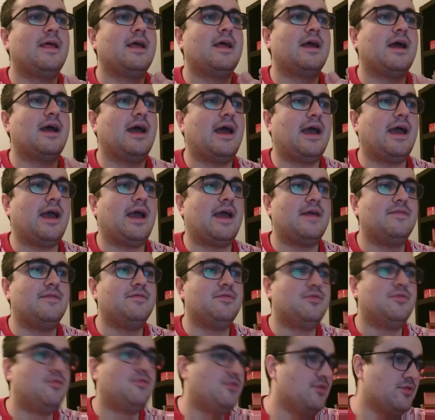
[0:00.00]

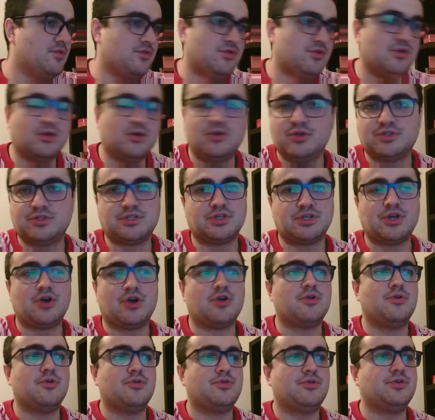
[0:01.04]
and you're good to
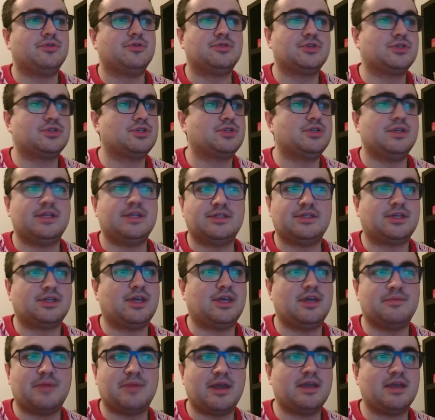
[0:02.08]
go. You just need to
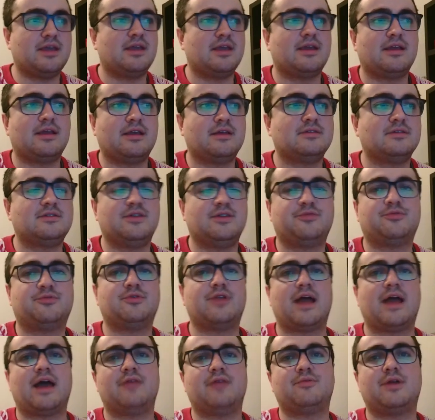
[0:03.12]
keep making
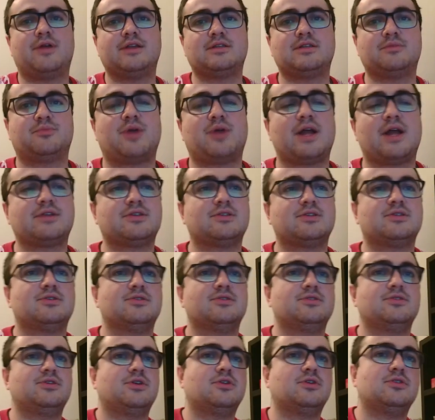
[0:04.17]
different handwriting
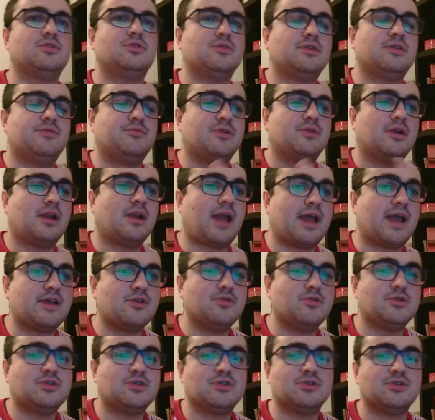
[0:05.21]
practices. You can do different
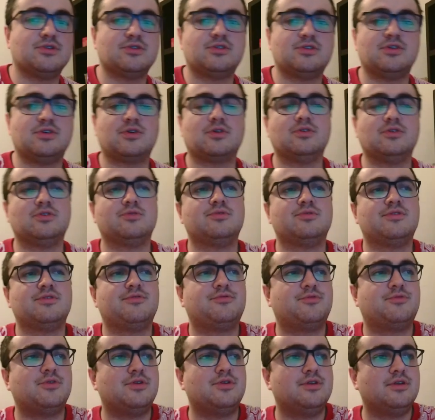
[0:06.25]
languages. You can do
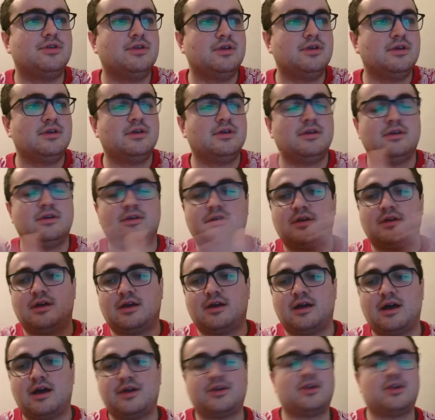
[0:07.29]
different,
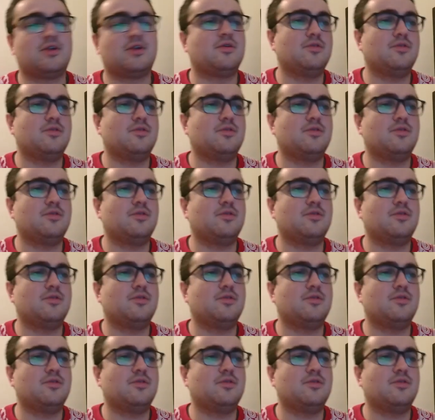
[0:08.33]
I don't know,